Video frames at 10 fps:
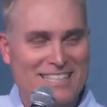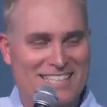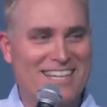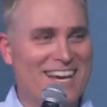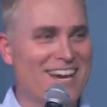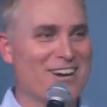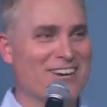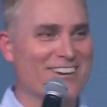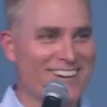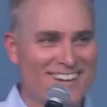listen
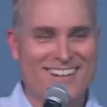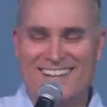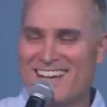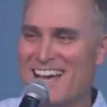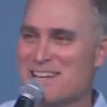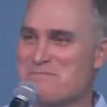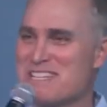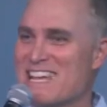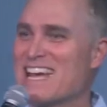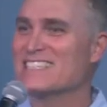here. And he
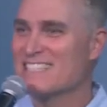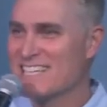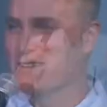began